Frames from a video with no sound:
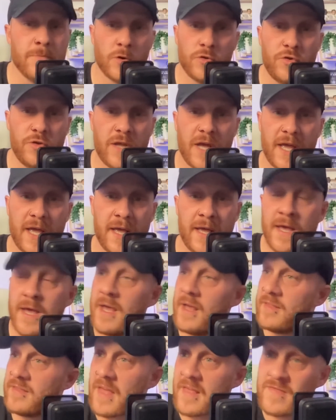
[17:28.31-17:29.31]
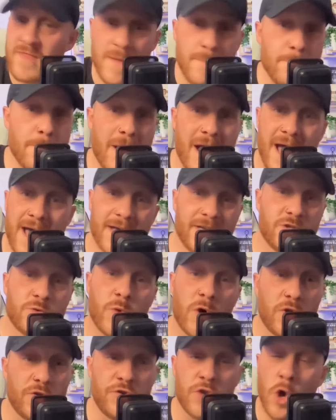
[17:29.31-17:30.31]
Monday, then they might as
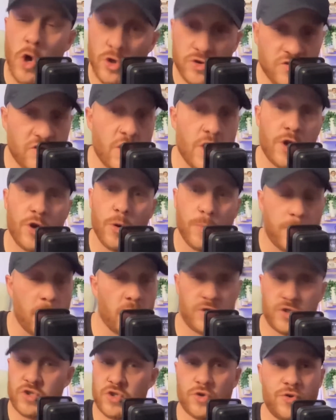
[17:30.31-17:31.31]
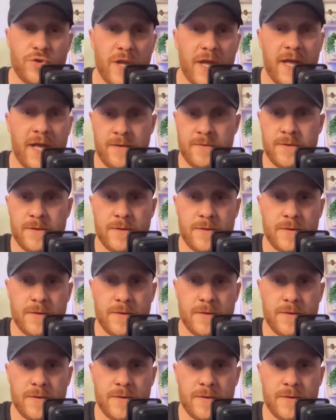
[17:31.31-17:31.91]
well not turn up on Sunday.